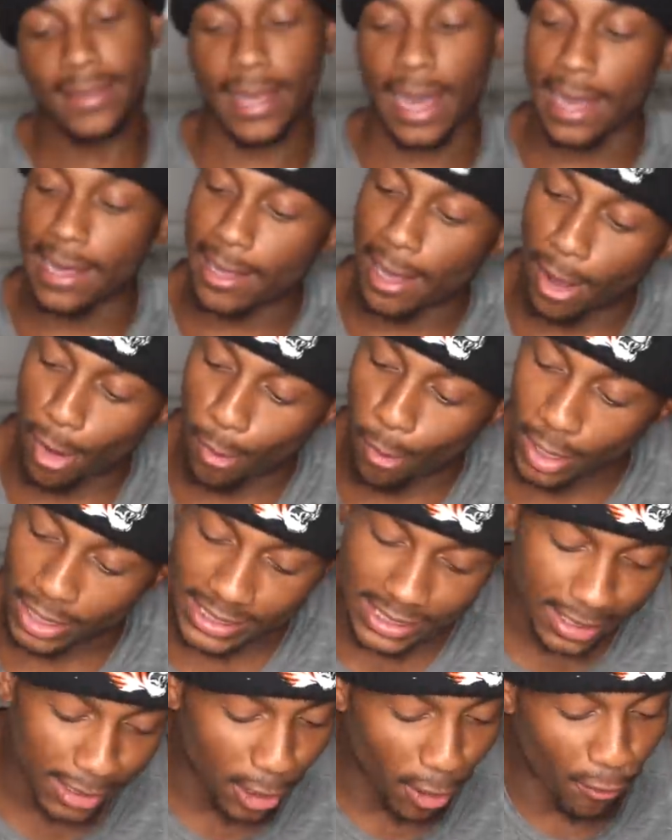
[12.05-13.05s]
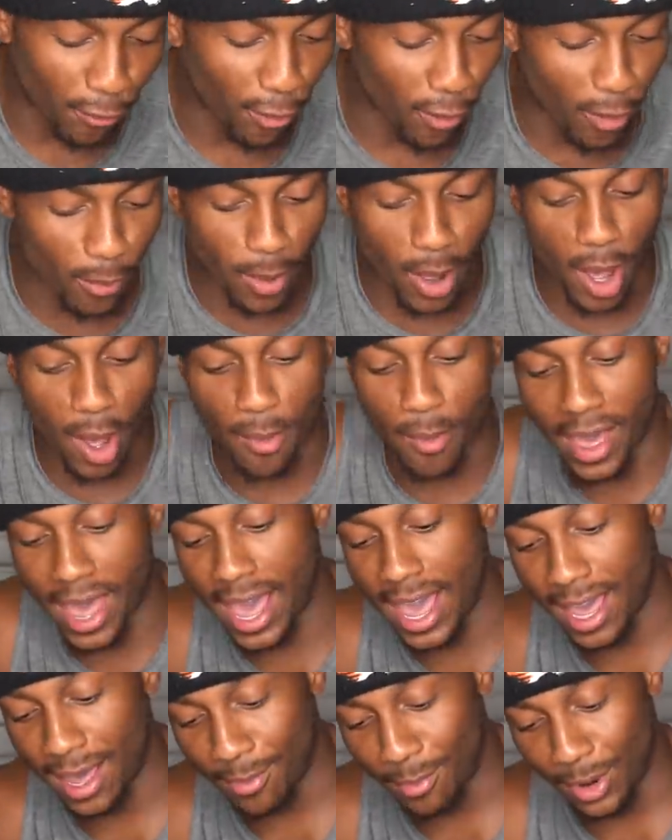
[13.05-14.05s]
Can't call what's in your football
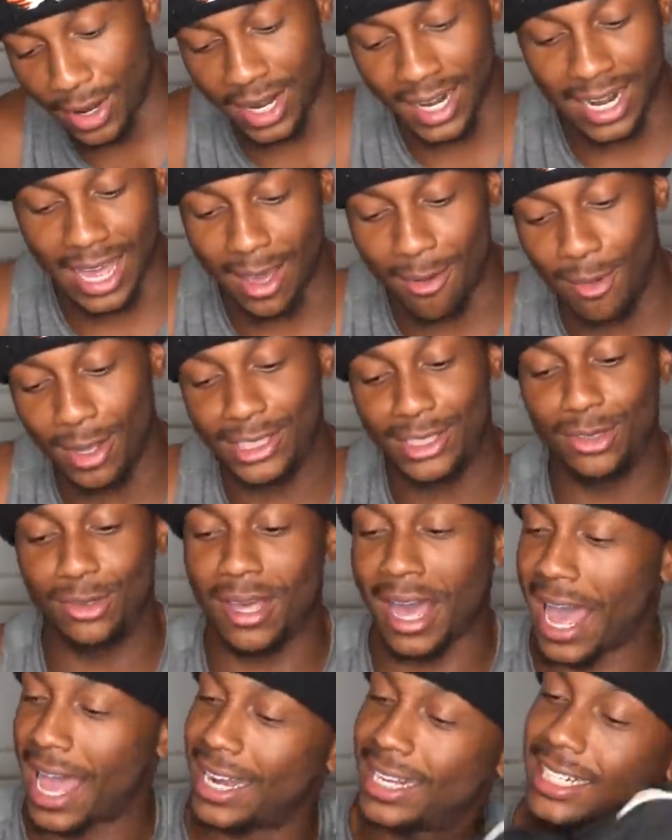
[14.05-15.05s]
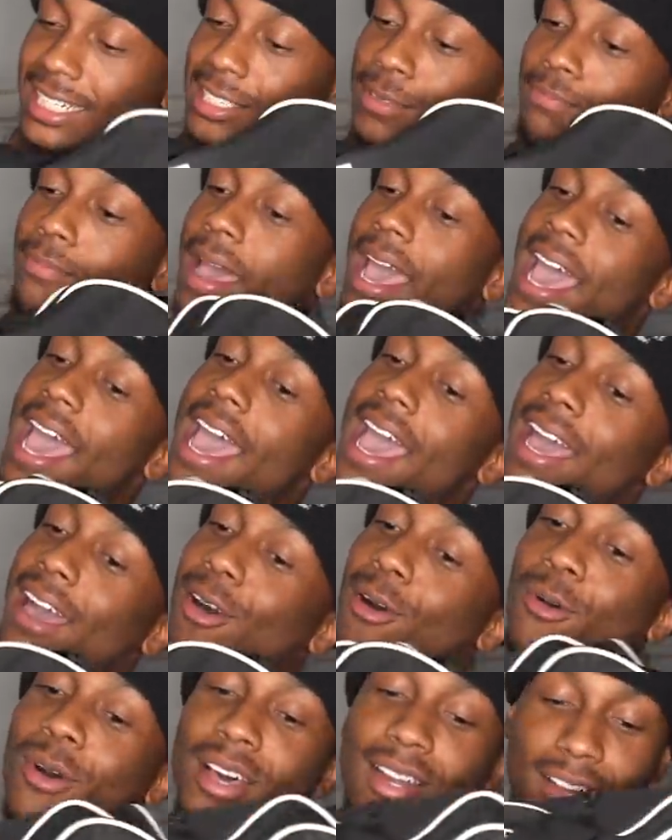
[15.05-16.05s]
bag, bro. Like what you got in this bag
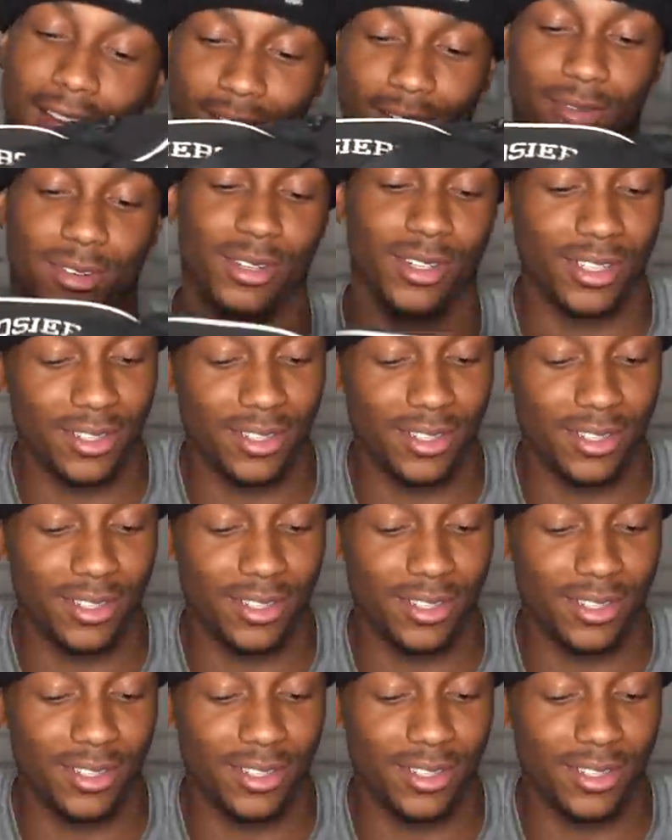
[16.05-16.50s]
or whatever.